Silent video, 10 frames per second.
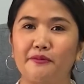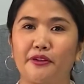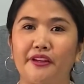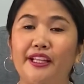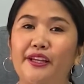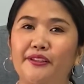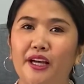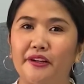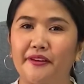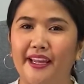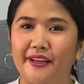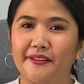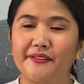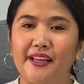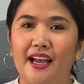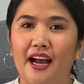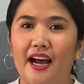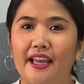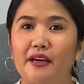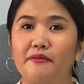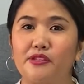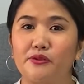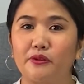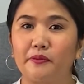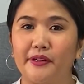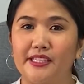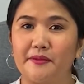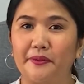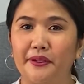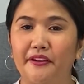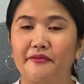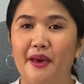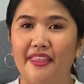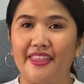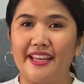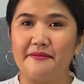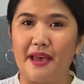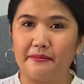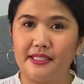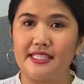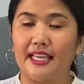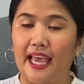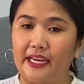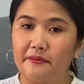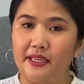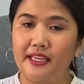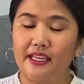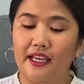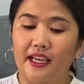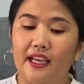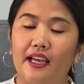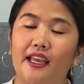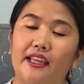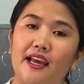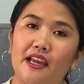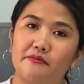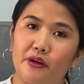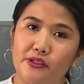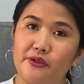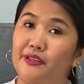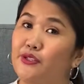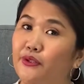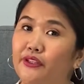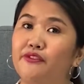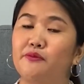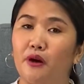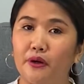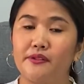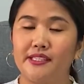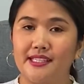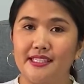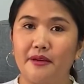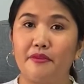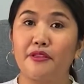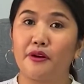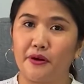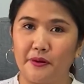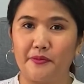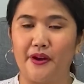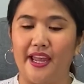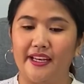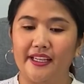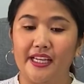Murillo-Laureno. I am the school principal of Bethany Baptist Academy, and I am also a School of Tomorrow System Thoroughbred.